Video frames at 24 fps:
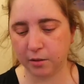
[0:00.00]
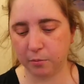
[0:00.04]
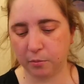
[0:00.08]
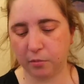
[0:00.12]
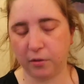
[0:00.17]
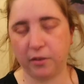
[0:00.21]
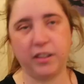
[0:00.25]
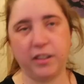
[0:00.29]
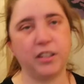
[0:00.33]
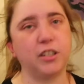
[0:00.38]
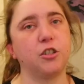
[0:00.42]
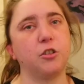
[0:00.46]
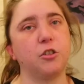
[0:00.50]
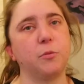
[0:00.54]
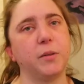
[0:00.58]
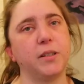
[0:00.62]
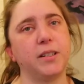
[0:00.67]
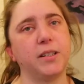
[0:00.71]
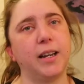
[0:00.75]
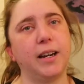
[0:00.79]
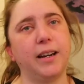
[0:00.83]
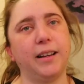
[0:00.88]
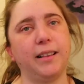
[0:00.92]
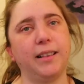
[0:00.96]
but they should be
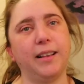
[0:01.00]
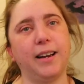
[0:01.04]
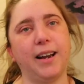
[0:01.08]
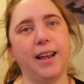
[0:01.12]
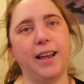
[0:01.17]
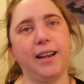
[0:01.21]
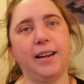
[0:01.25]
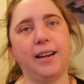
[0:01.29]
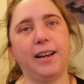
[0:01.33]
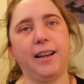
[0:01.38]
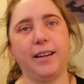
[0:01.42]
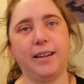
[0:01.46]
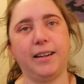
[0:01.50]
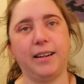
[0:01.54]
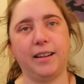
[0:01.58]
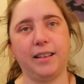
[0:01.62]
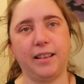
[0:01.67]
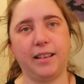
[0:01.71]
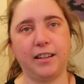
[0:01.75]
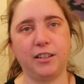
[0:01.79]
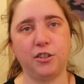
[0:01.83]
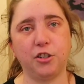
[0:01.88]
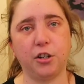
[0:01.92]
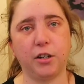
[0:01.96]
telling the landlady
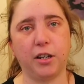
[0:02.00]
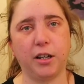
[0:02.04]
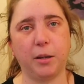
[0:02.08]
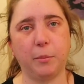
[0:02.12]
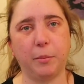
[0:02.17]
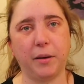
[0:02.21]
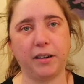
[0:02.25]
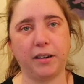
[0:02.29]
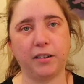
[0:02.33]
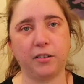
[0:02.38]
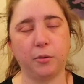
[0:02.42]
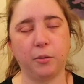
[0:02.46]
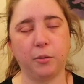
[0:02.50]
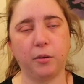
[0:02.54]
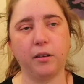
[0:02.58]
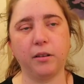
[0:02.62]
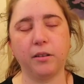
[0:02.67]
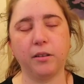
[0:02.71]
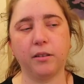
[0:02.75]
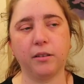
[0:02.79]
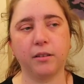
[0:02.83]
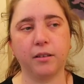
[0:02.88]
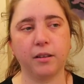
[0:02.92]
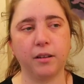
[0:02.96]
and then she'll get back to
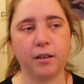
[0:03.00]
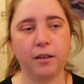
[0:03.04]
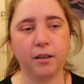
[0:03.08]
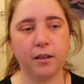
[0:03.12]
us.